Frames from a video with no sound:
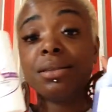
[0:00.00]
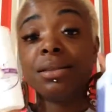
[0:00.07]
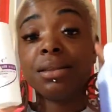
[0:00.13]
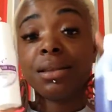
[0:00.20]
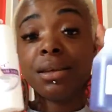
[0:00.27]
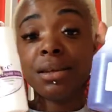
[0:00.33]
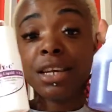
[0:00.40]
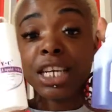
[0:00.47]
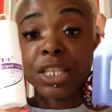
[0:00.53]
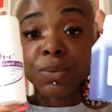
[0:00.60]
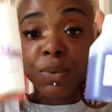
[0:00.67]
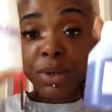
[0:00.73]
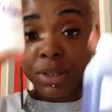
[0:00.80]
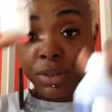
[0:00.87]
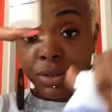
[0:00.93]
the next
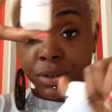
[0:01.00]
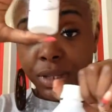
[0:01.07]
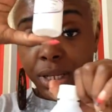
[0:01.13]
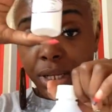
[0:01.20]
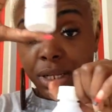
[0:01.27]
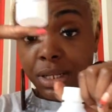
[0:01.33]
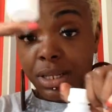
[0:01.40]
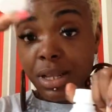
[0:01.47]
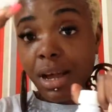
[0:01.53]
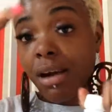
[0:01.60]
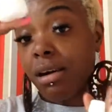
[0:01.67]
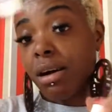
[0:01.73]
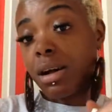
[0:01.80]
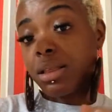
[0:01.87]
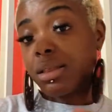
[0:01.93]
one to this. I
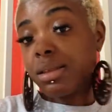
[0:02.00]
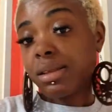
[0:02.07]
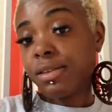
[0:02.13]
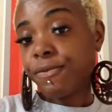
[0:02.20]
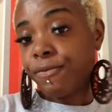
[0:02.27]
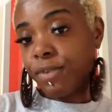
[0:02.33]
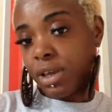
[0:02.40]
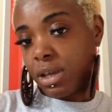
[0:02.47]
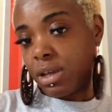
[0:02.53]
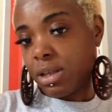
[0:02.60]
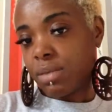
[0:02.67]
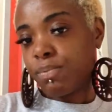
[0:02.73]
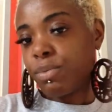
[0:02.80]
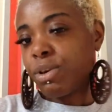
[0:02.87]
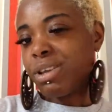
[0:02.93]
got this
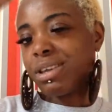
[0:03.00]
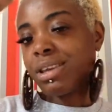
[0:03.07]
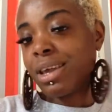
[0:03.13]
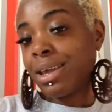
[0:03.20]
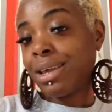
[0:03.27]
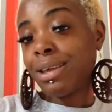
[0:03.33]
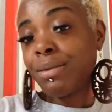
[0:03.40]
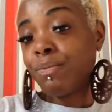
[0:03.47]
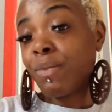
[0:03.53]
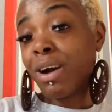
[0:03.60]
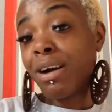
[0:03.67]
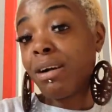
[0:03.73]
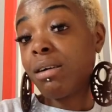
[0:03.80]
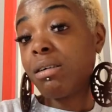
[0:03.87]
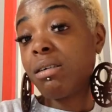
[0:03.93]
first, but it came,
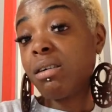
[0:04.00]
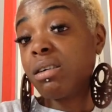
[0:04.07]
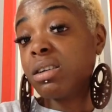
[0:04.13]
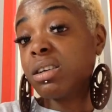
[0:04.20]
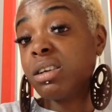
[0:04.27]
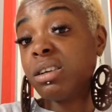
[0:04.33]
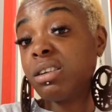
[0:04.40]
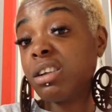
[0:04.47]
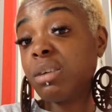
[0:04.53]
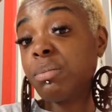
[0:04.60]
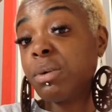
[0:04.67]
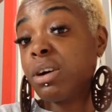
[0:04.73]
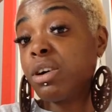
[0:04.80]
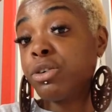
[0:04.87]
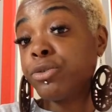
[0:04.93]
I ordered it
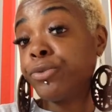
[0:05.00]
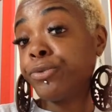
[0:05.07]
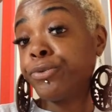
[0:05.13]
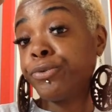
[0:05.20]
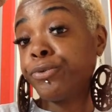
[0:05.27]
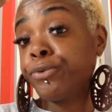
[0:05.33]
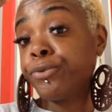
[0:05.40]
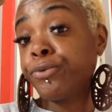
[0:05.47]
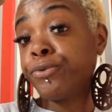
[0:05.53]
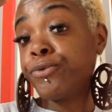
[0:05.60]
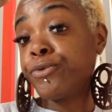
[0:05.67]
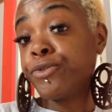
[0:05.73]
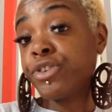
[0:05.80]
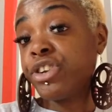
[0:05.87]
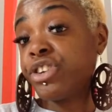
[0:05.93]
about
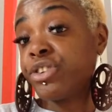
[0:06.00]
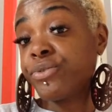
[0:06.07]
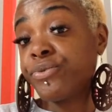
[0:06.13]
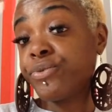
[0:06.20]
3